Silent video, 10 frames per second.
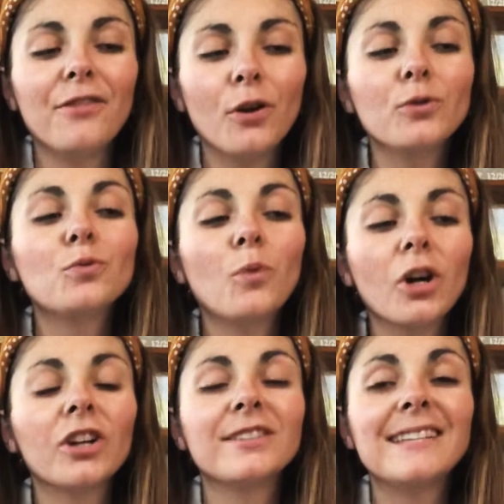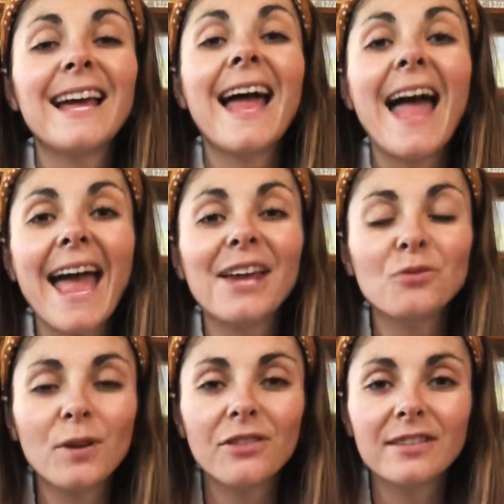Those words end
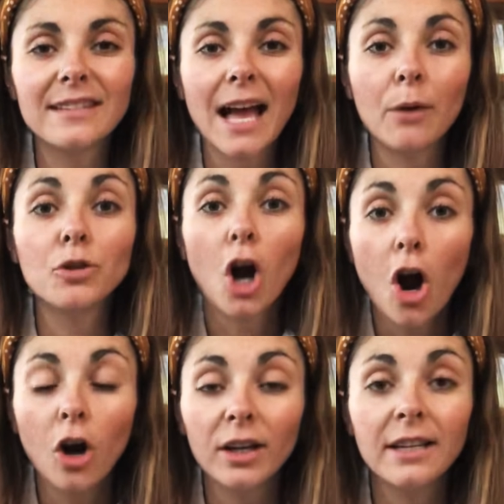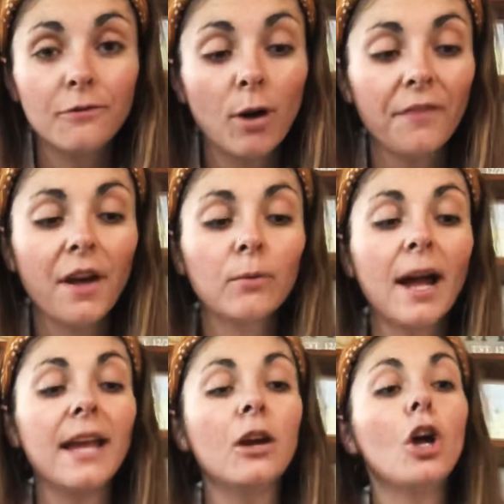with the sound onk. And if you got that
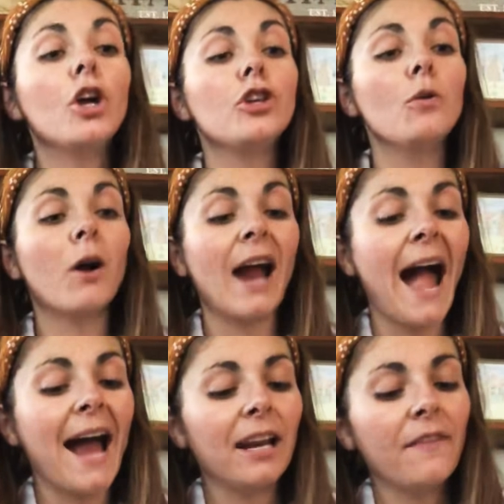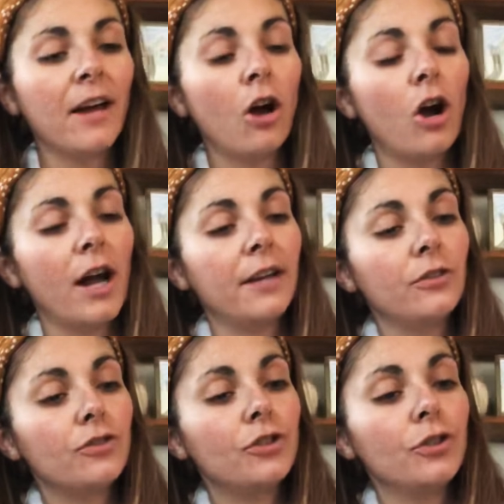right, you are adding that
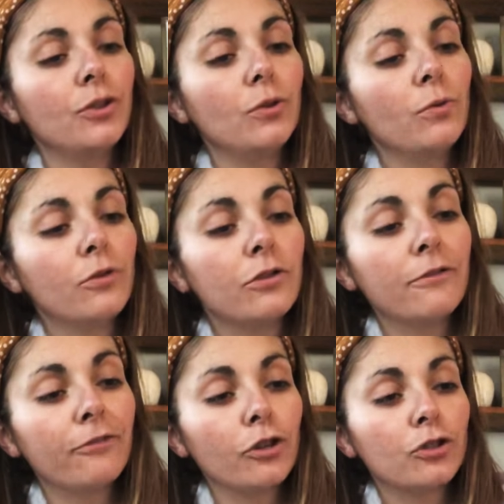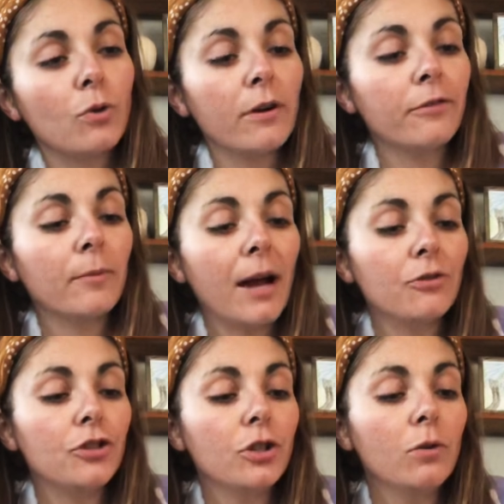on to the first score from round
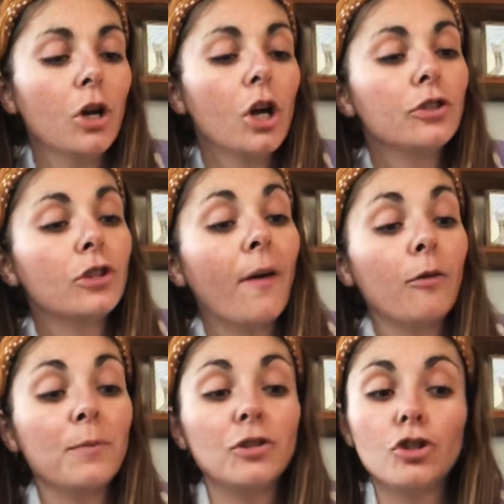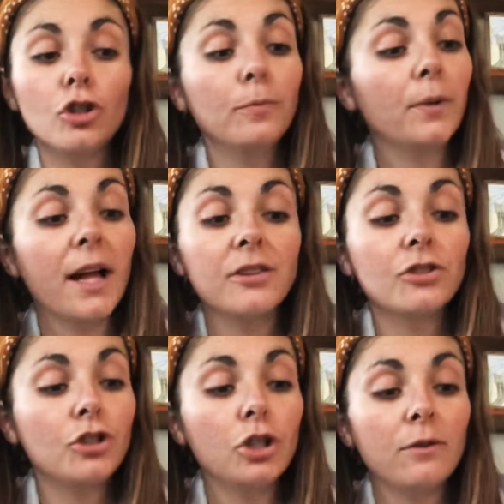2. So that would be 2
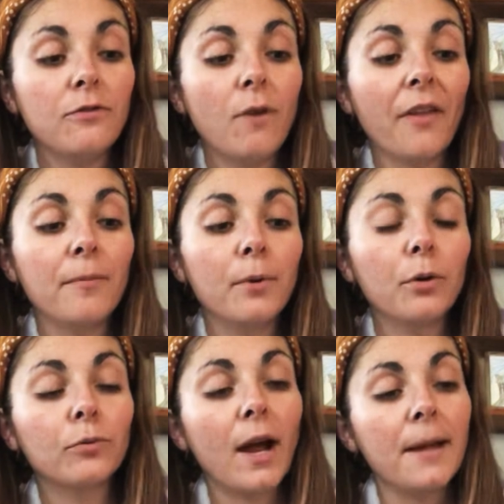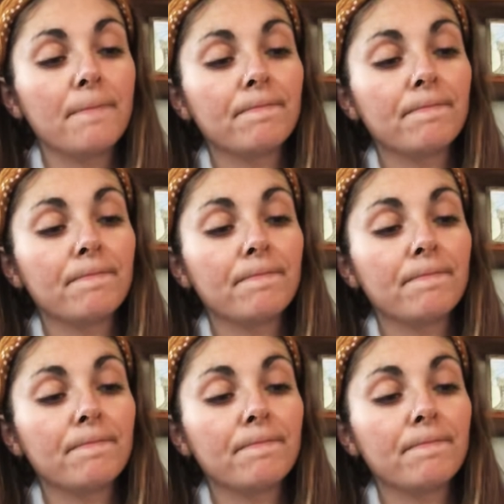plus 2 if you got them both right.